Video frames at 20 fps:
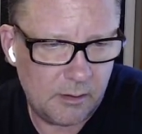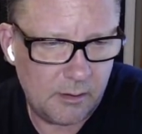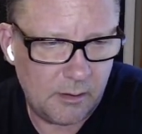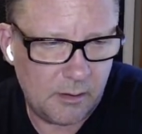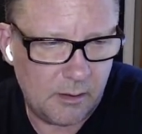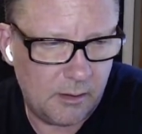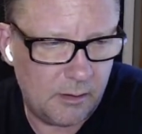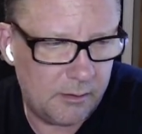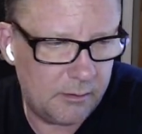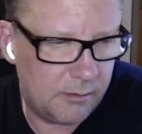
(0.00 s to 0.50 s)

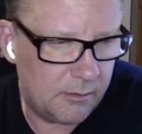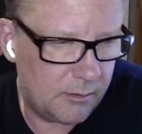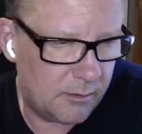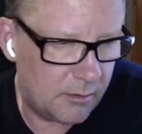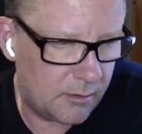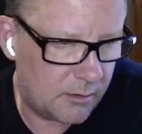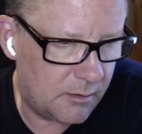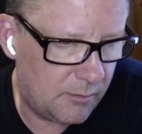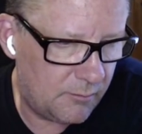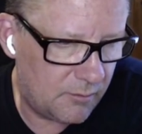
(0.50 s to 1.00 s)
that. You're
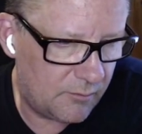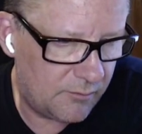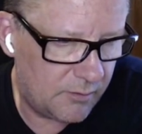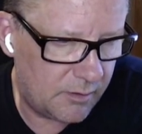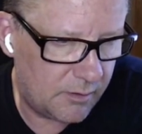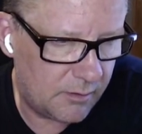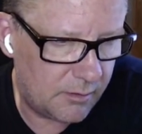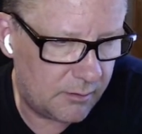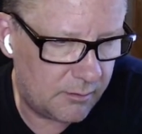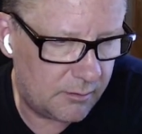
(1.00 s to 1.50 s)
going to come over
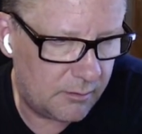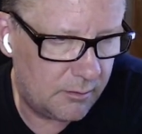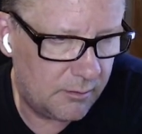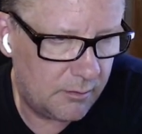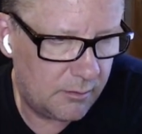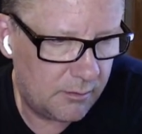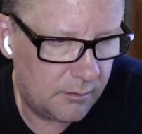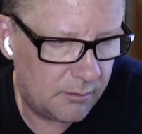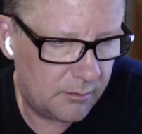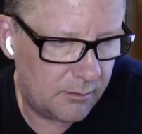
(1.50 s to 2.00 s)
here
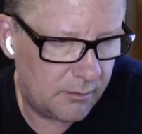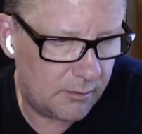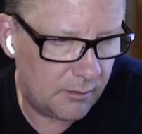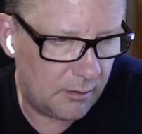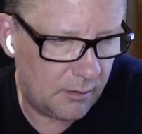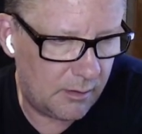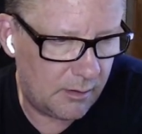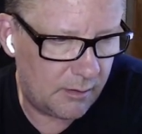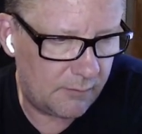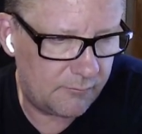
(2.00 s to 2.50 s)
to the
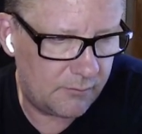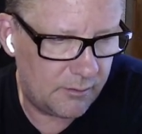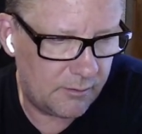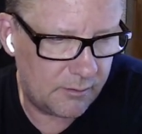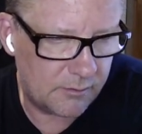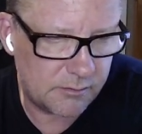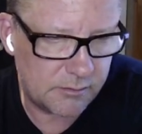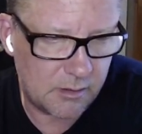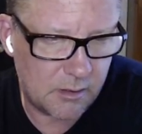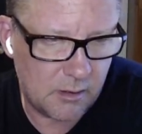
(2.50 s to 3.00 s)
left, and
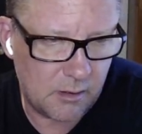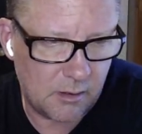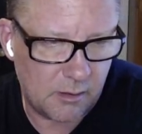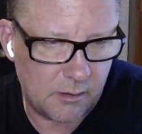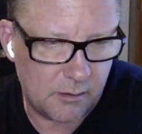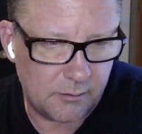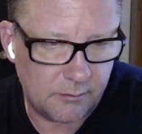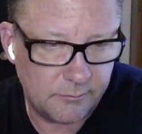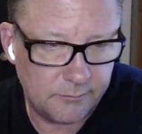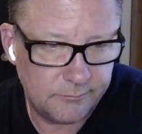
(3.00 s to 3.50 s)
there's a
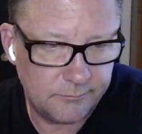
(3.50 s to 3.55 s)
card.